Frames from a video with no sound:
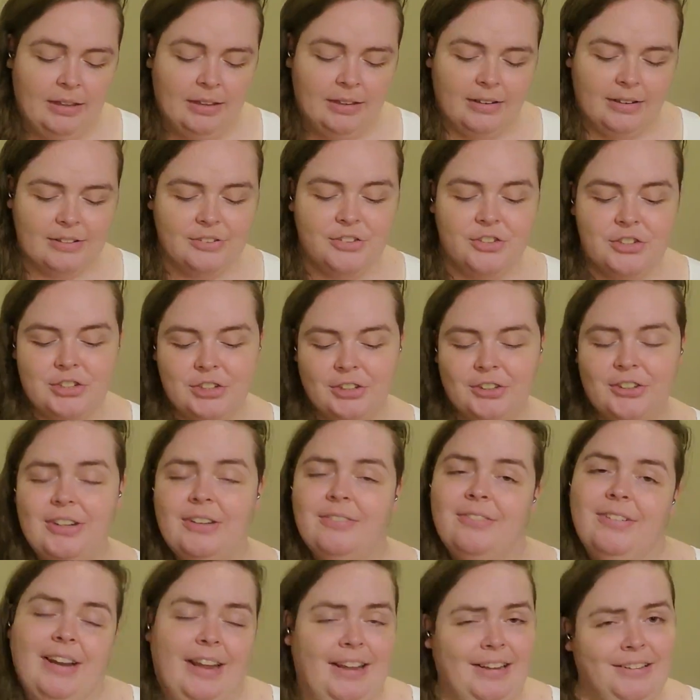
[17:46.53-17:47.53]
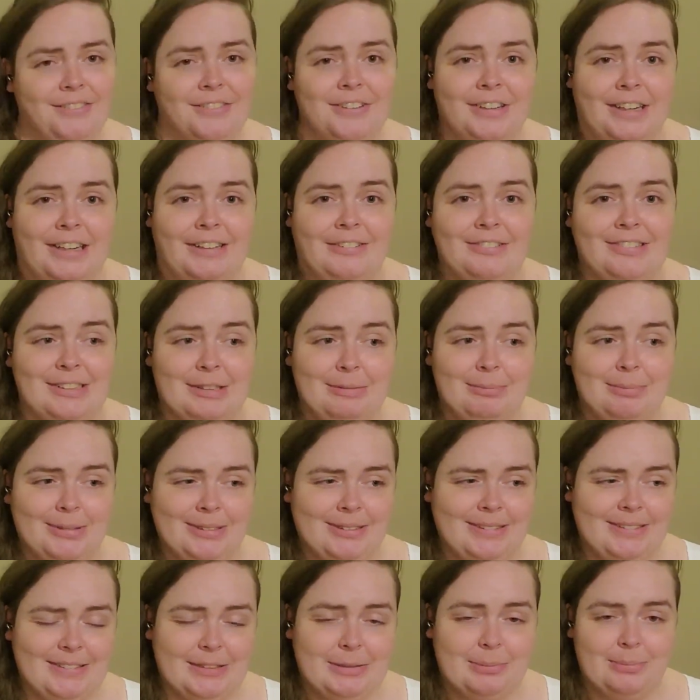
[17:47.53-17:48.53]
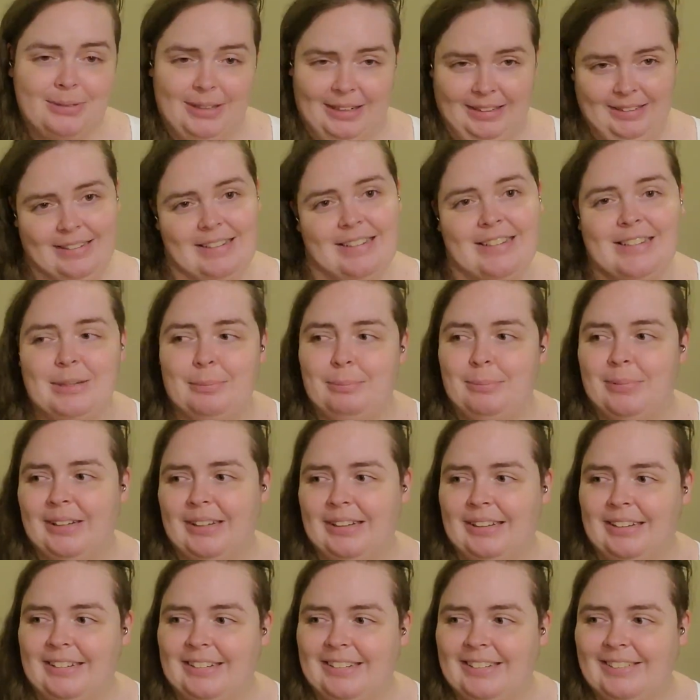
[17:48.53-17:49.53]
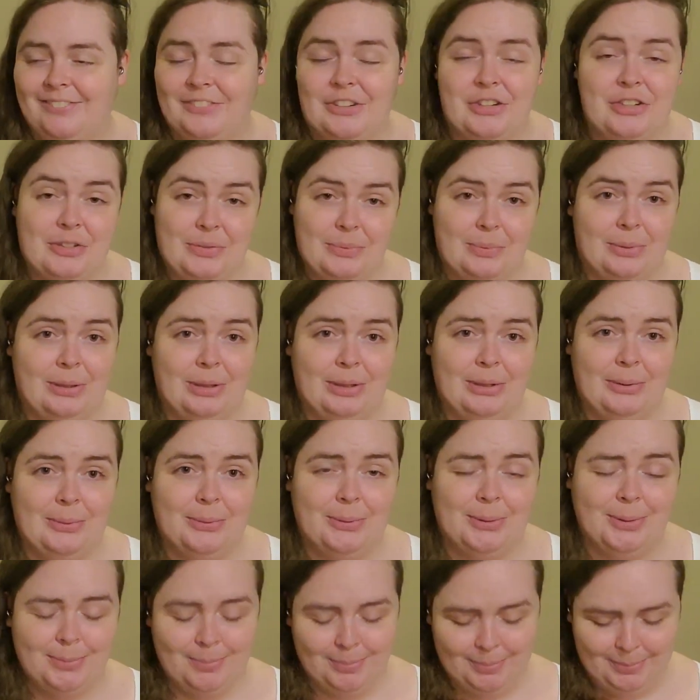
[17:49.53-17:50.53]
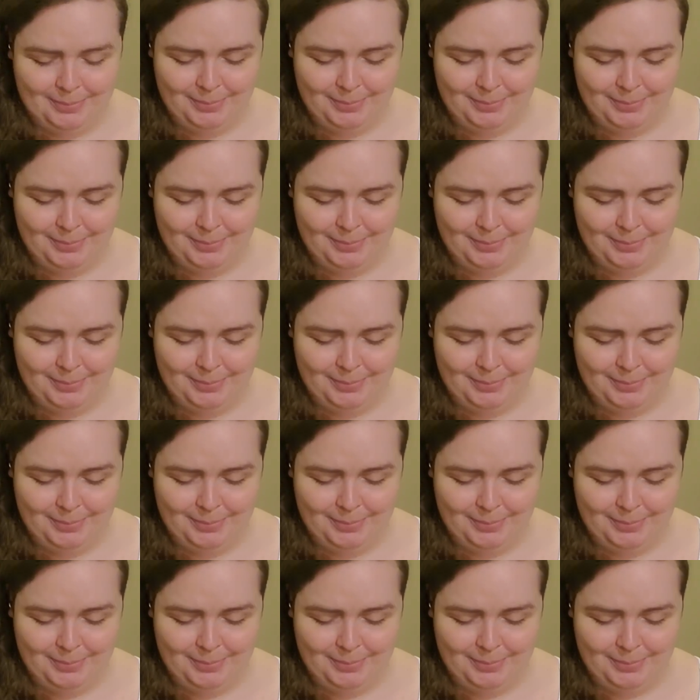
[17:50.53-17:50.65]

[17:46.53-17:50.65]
Because you don't even have to have cymbals to practice cymbaling, which is really cool.